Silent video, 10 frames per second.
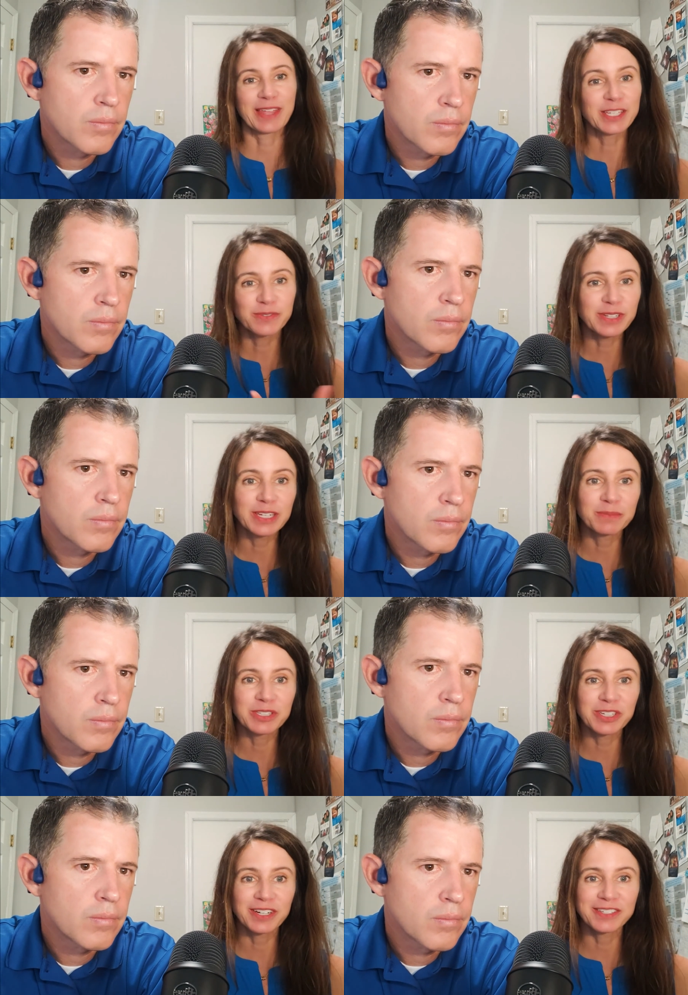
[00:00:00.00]
Speaker 1: thanks for letting me
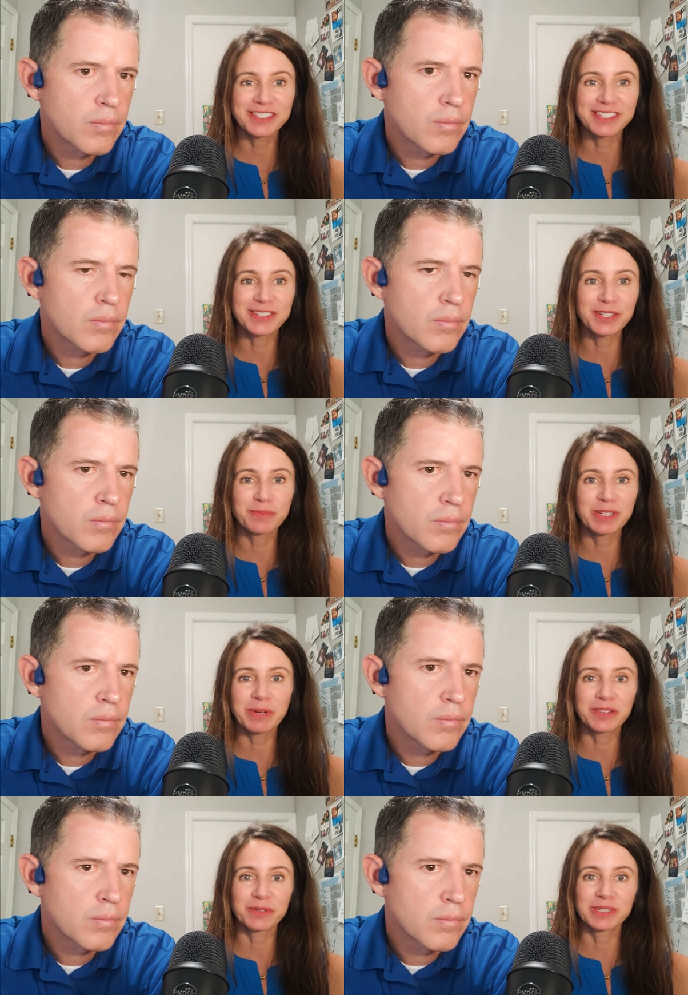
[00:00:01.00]
share just a little bit
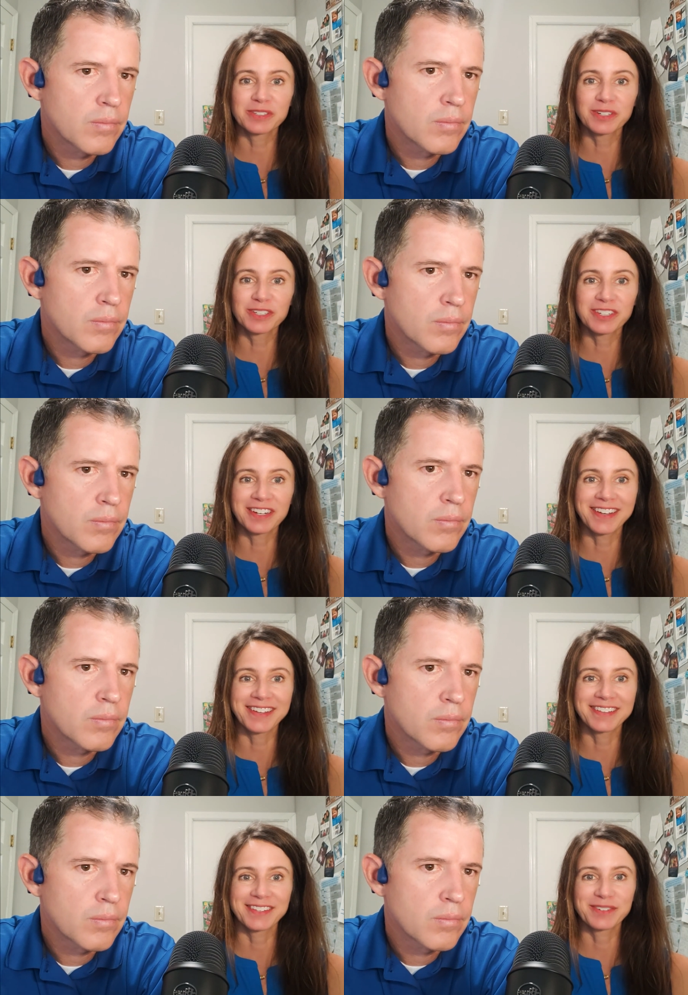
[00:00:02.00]
about the research, and
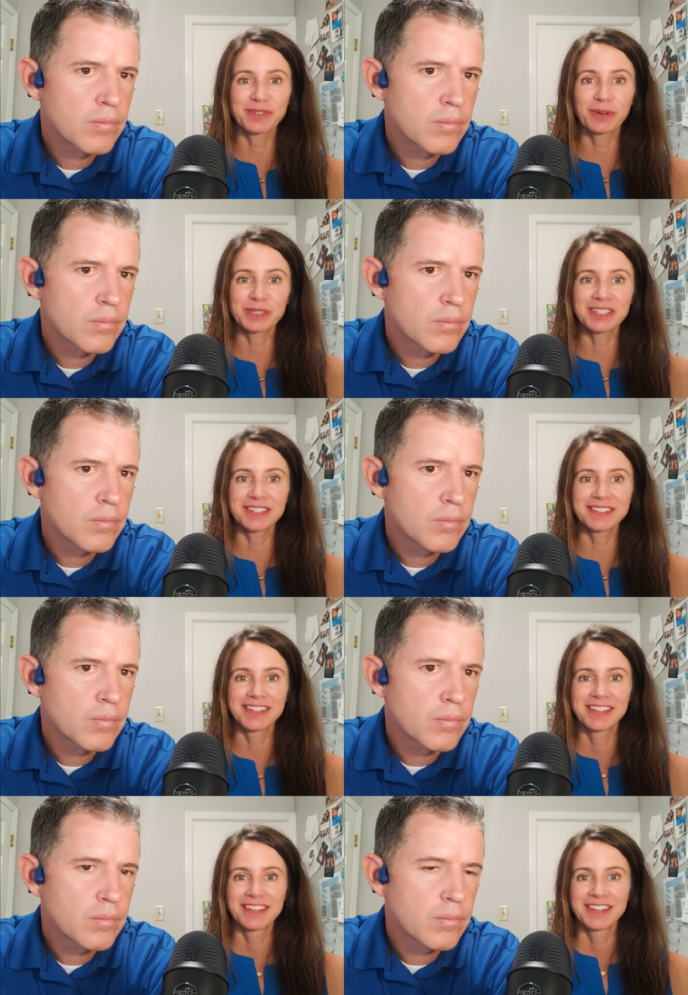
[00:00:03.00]
I look forward to
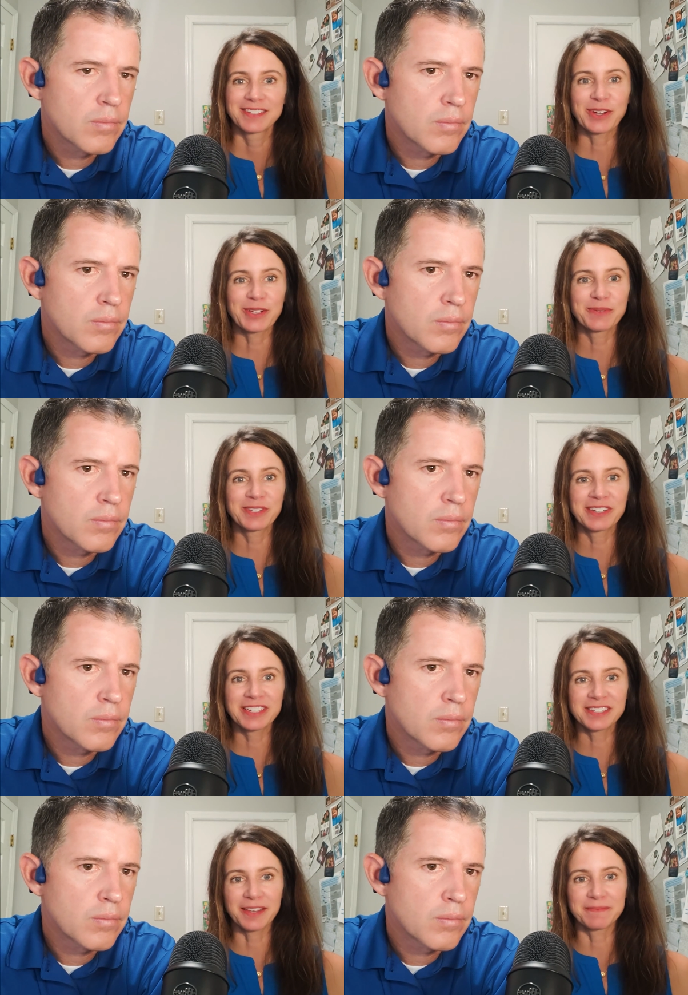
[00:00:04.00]
talking with you
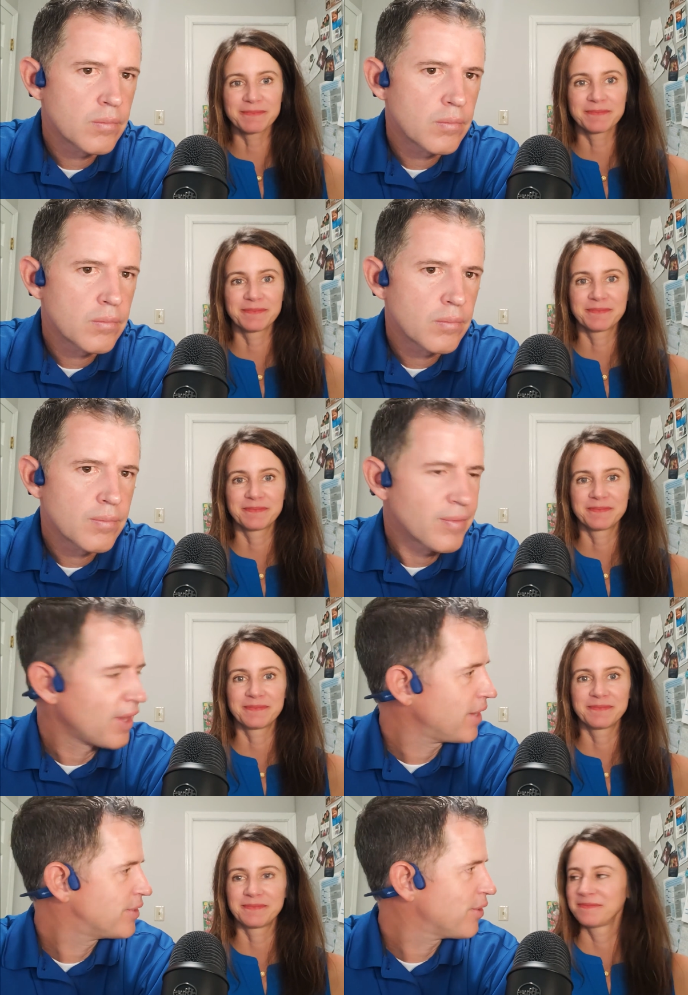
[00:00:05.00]
next time.
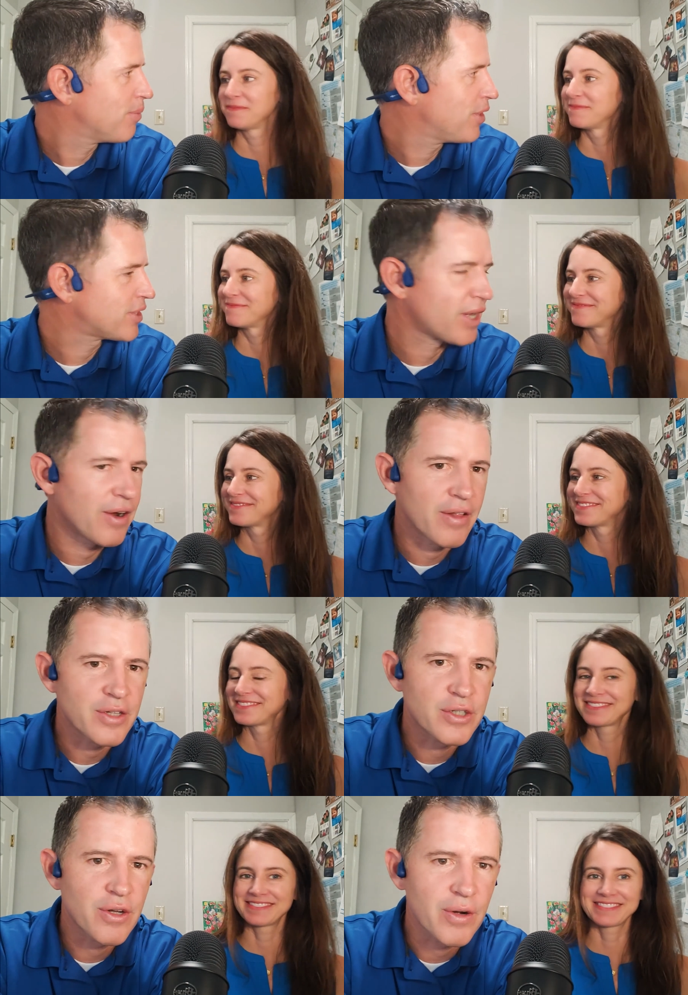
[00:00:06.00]
Speaker 2: Thank you so much, Cara.
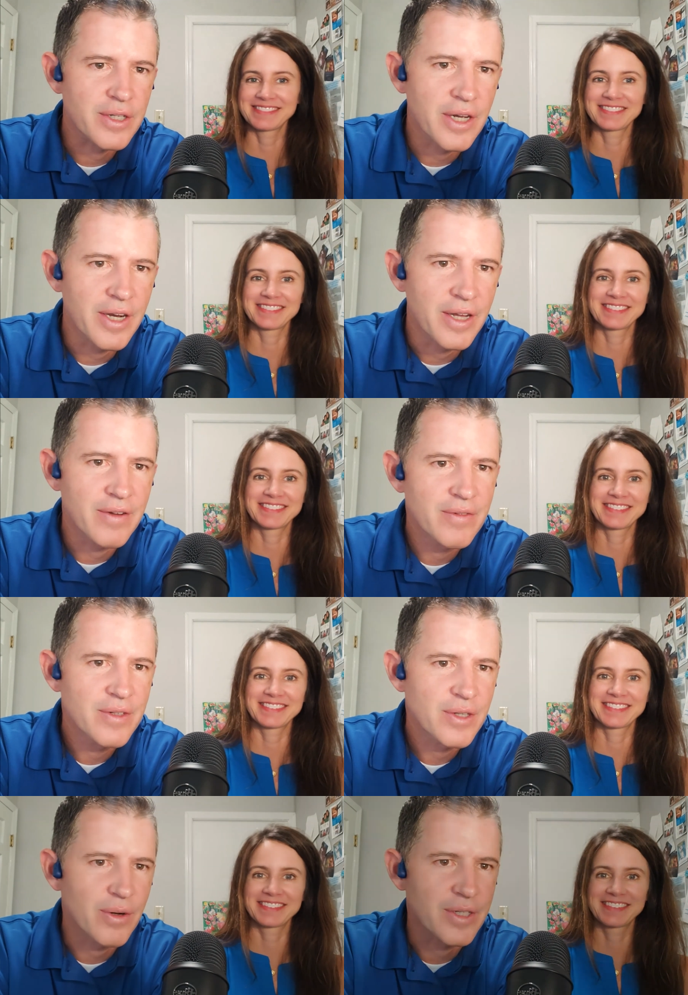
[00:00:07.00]
That's so exciting.
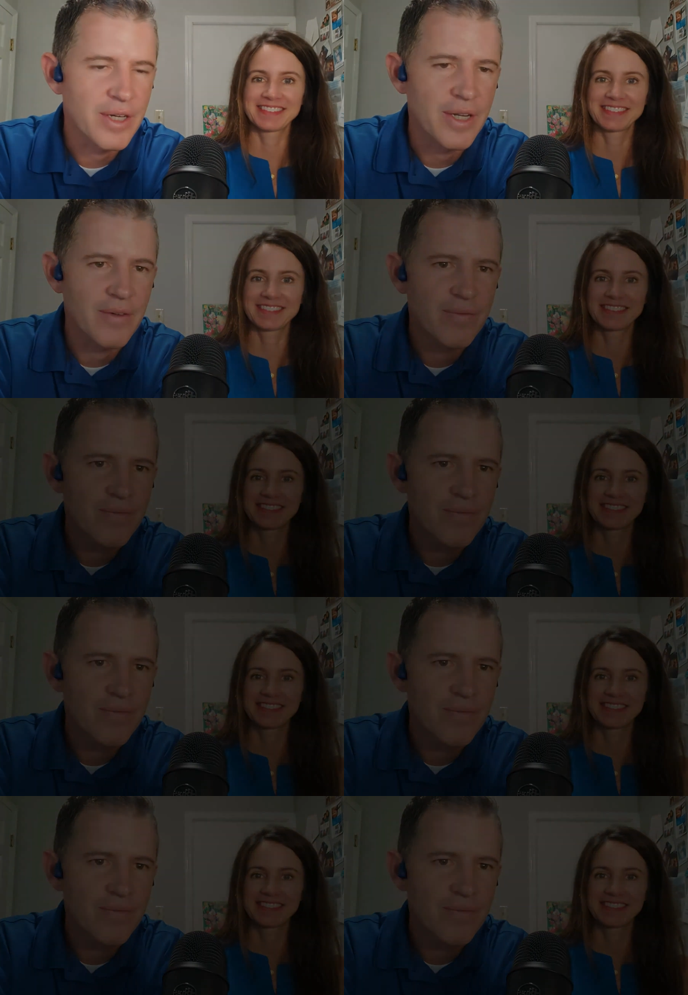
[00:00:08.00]
So exciting.